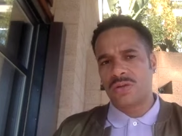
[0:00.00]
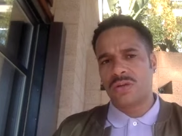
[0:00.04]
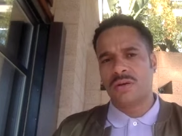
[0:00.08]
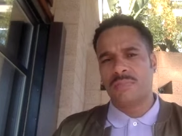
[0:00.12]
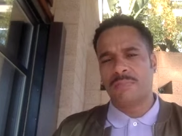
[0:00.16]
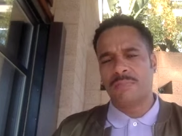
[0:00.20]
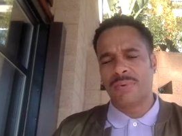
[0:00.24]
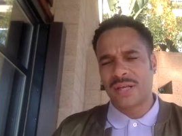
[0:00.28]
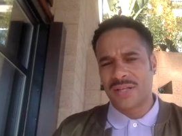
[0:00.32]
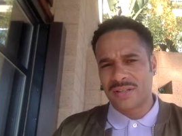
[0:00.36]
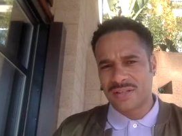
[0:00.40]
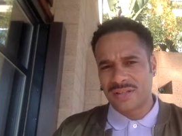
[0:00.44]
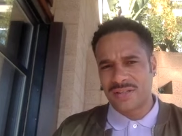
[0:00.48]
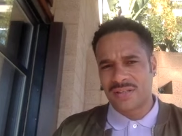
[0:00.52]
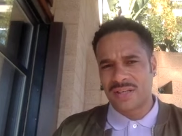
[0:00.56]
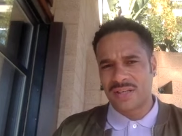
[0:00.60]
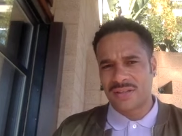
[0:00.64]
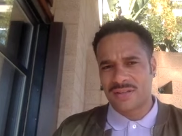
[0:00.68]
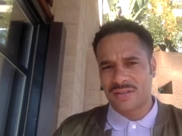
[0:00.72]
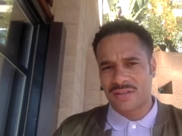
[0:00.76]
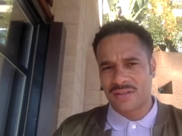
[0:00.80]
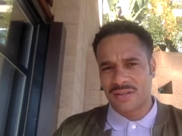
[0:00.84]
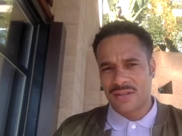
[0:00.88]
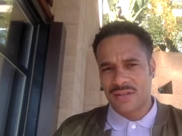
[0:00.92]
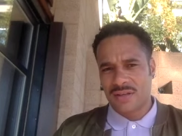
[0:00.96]
your
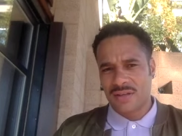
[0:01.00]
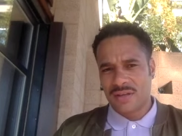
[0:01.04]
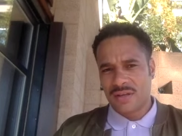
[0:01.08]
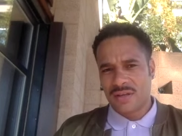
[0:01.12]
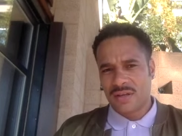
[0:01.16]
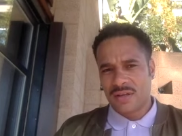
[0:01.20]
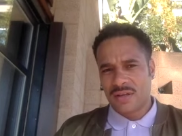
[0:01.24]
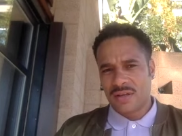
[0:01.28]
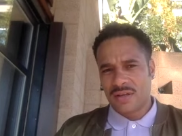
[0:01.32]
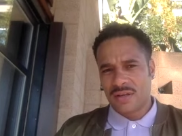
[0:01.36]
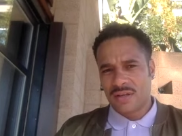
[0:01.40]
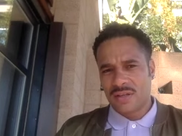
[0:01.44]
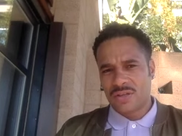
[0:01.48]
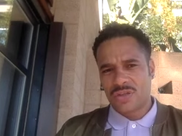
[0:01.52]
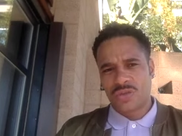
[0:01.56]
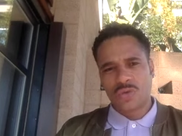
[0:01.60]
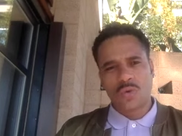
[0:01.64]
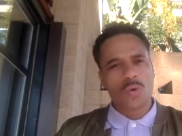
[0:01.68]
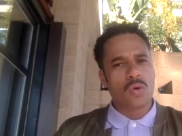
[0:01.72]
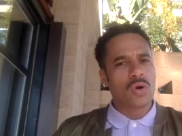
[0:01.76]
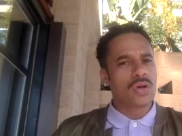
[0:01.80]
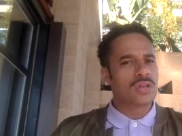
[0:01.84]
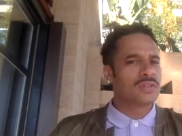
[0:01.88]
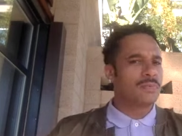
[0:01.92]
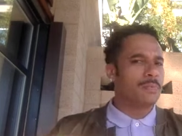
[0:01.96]
business.
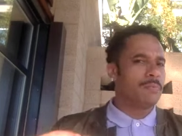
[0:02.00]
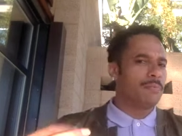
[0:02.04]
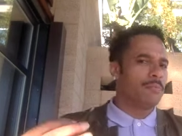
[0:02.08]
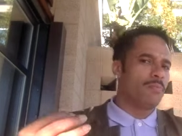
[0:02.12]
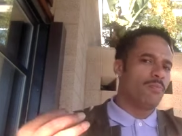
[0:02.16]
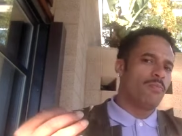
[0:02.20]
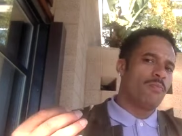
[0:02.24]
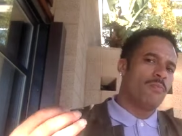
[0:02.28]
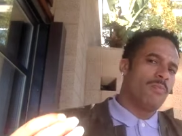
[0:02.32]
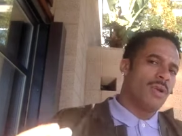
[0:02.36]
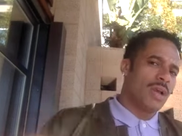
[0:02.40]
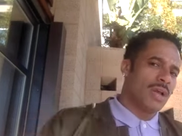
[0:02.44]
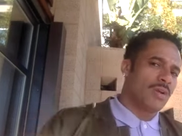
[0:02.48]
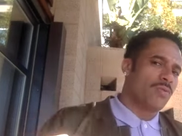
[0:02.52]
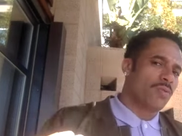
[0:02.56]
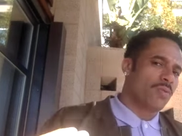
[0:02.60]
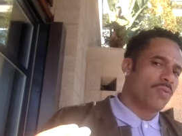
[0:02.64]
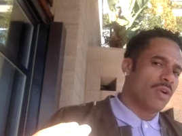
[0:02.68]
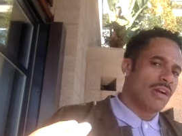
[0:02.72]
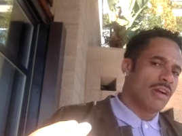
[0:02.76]
SCORE has been